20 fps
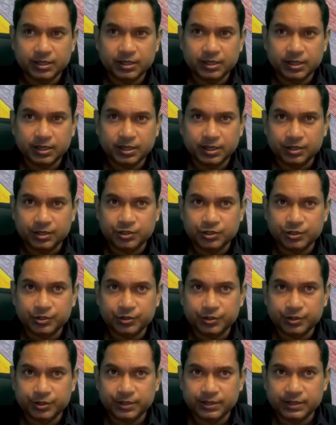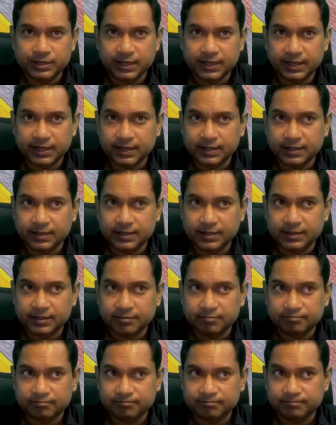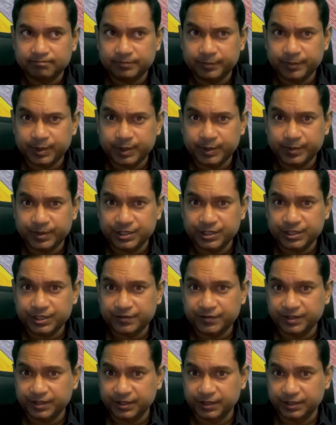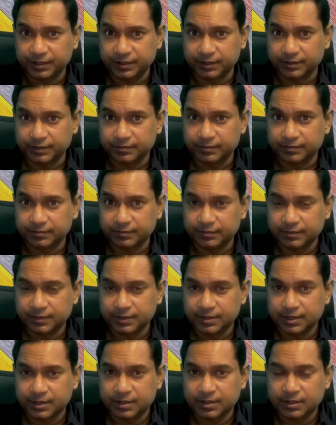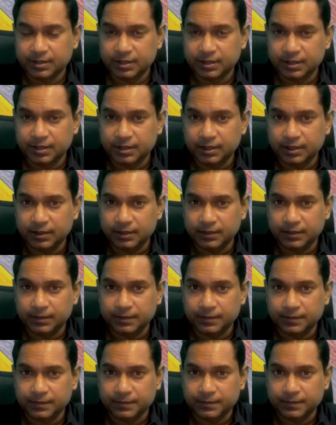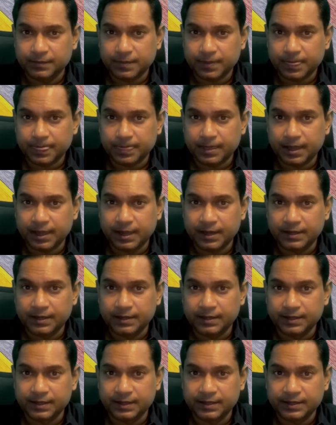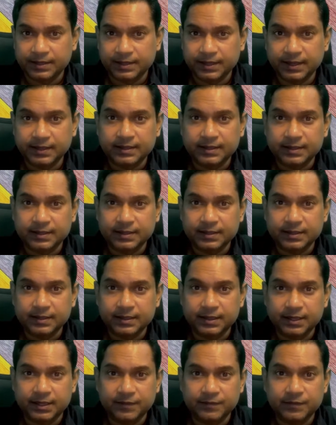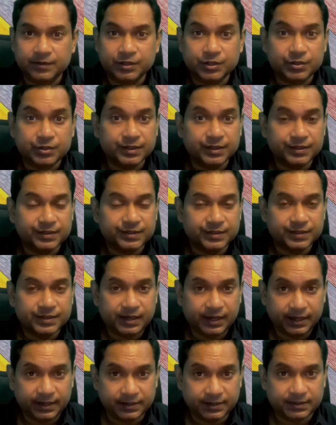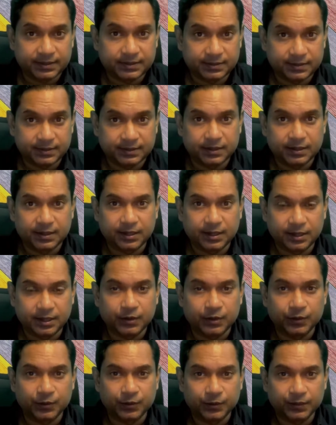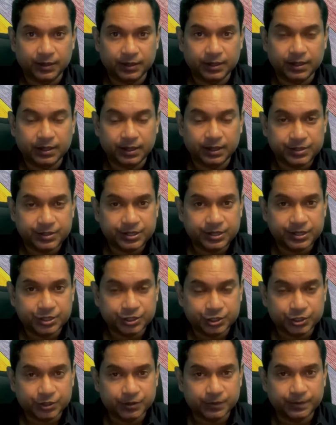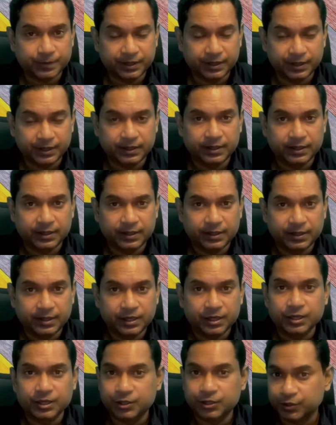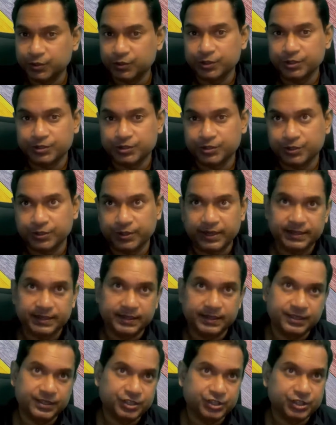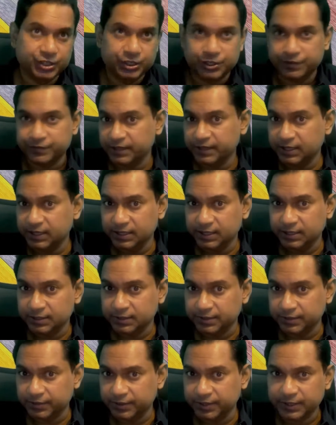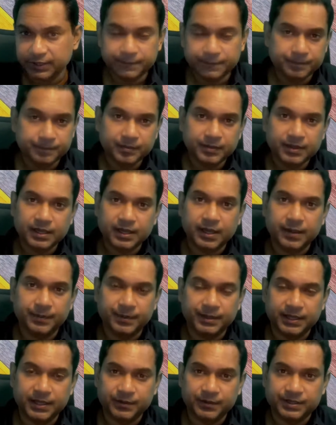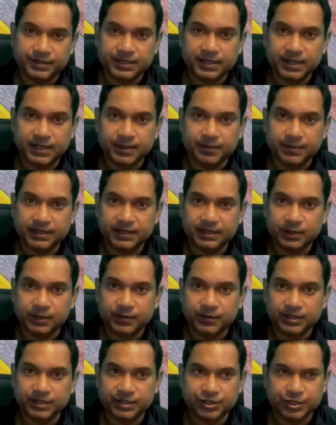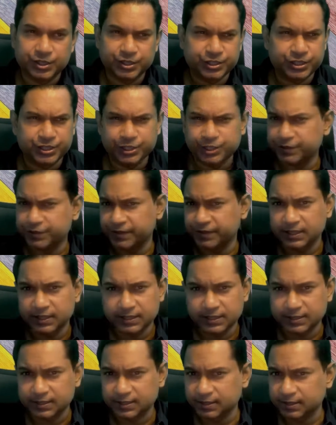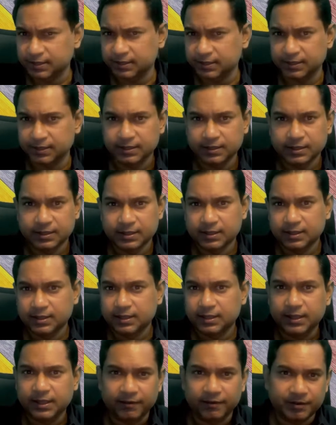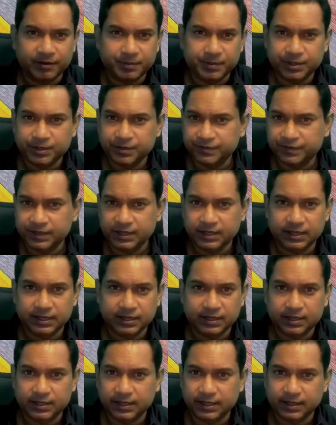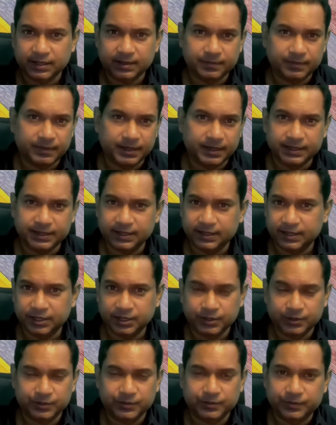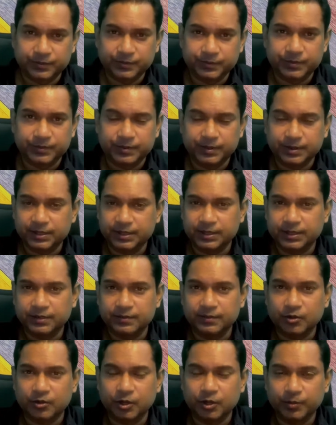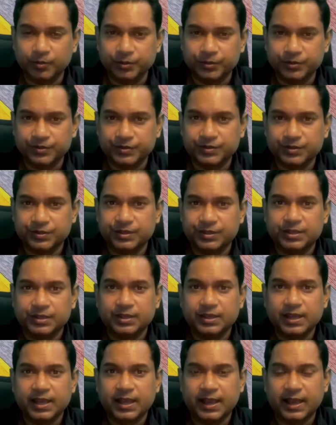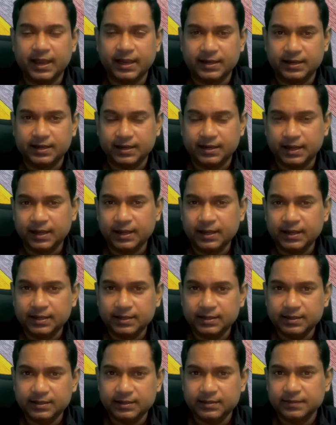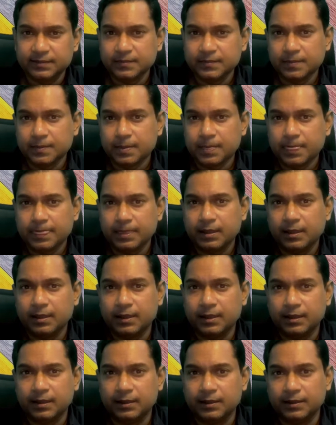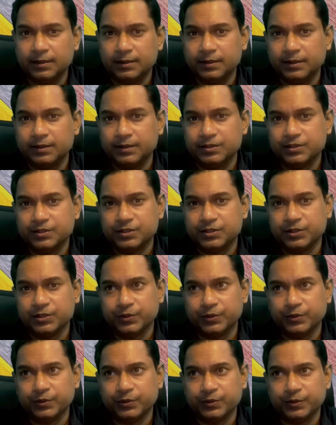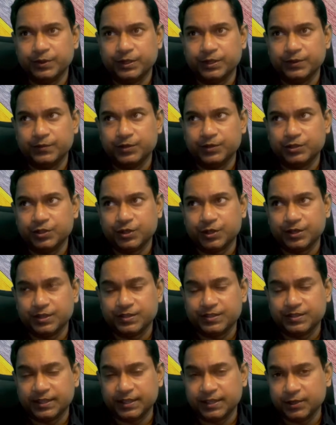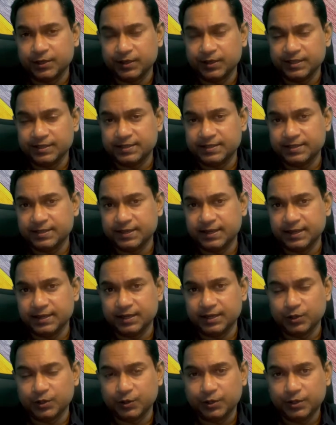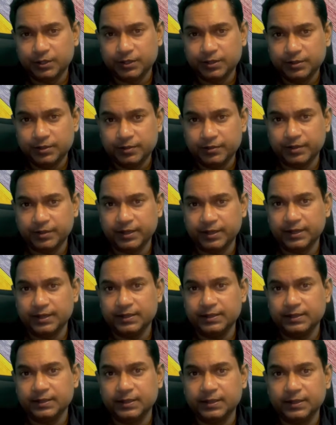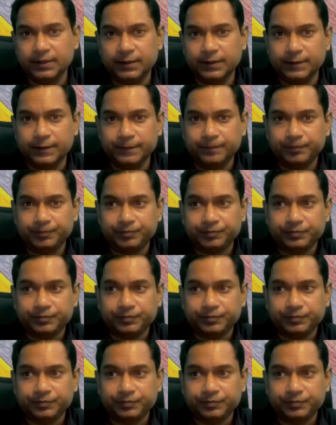controlled like pretty much everything, and dictated even to the state how the country should be controlled. So I think the Church of England, right? I mean, there was a time, I think, when the Church of England and the government of England, like, I think, you know, almost hand in hand. So it was not a secular state at all, right? And